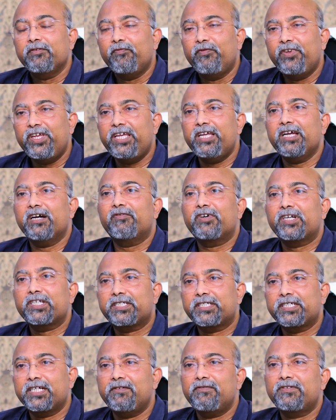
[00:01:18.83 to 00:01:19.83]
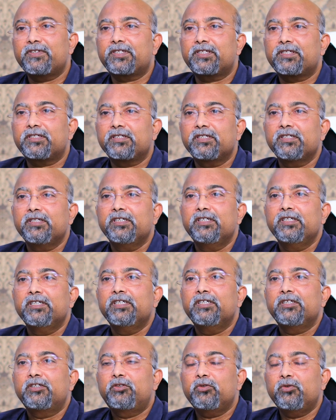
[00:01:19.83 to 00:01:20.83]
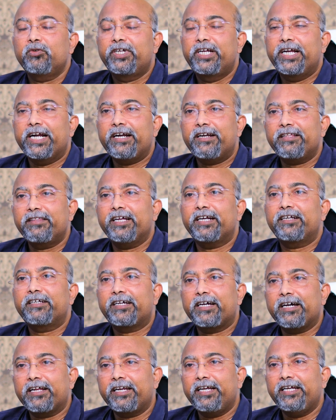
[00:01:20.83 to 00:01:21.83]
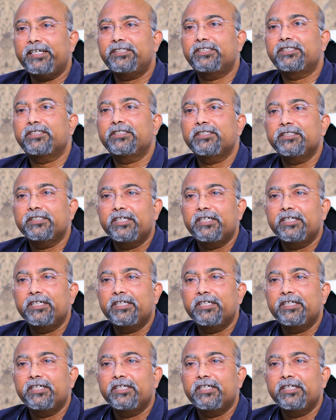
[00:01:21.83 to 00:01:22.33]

we ourselves, to get that courage